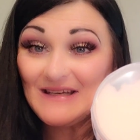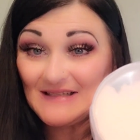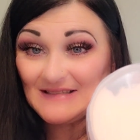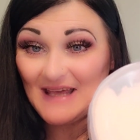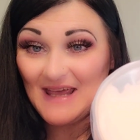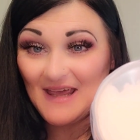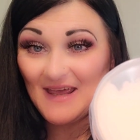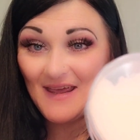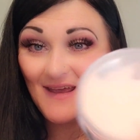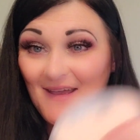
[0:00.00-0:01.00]
is
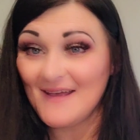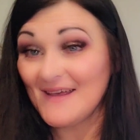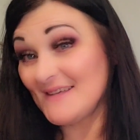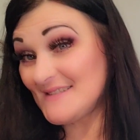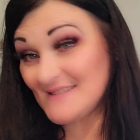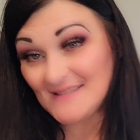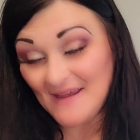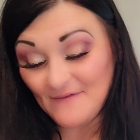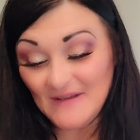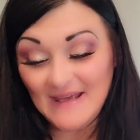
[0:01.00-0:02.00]
a
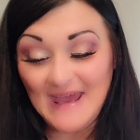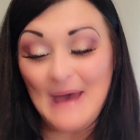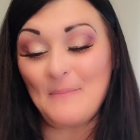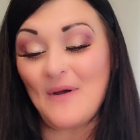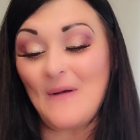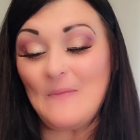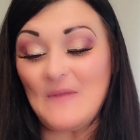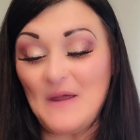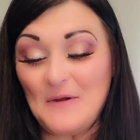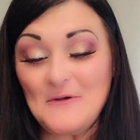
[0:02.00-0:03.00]
safety cap on
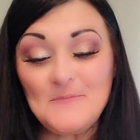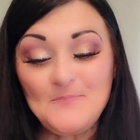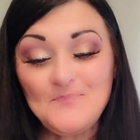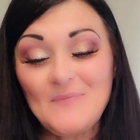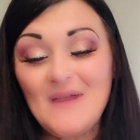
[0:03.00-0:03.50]
there.